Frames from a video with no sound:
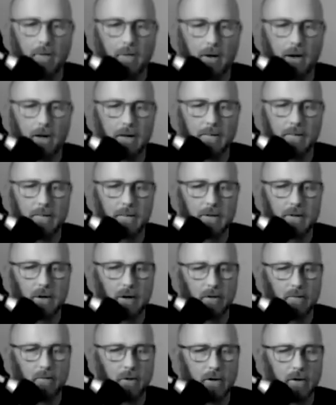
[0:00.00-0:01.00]
right? So
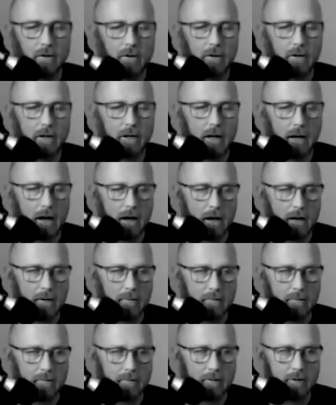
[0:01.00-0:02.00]
if we look at,
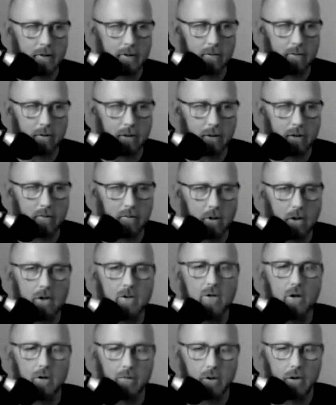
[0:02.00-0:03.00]
we're a
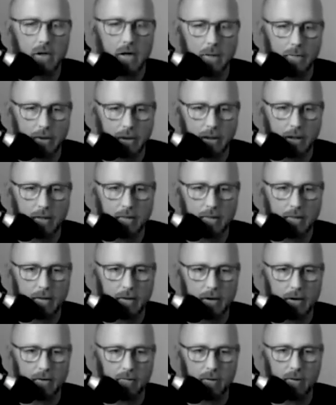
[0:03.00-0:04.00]
global company.
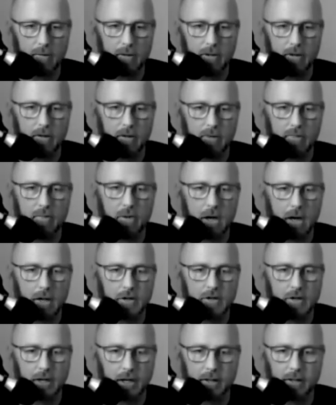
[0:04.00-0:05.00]
We've been doing
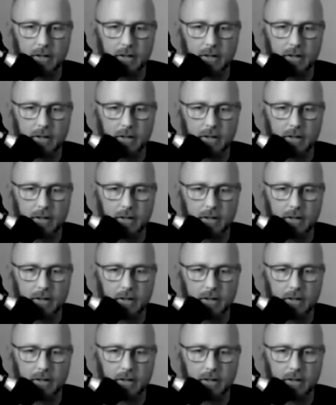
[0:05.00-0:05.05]
blockchain